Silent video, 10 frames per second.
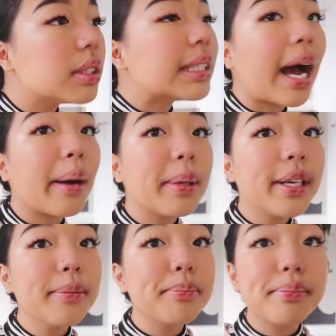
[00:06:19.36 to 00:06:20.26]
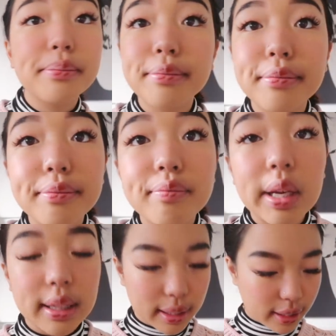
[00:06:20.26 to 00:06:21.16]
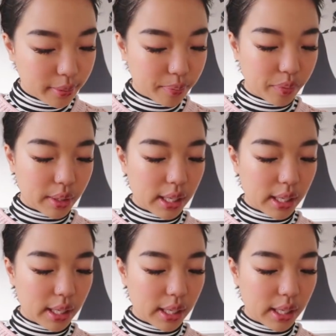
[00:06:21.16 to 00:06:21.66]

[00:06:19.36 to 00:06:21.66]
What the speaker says: dab it right there.